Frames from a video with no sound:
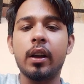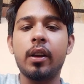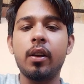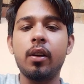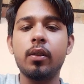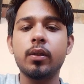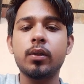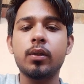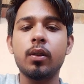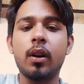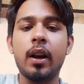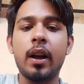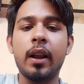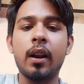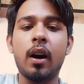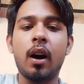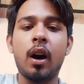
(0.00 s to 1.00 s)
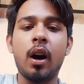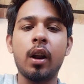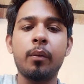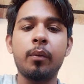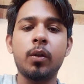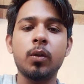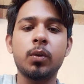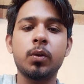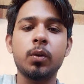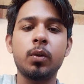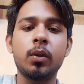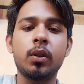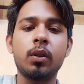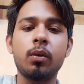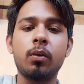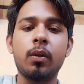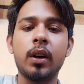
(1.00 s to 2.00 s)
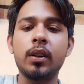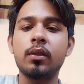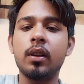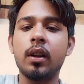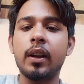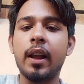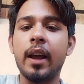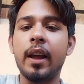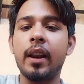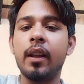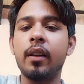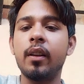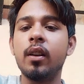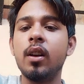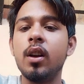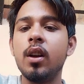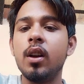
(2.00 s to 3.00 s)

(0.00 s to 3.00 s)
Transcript: used an arm to shoot towards the carrying,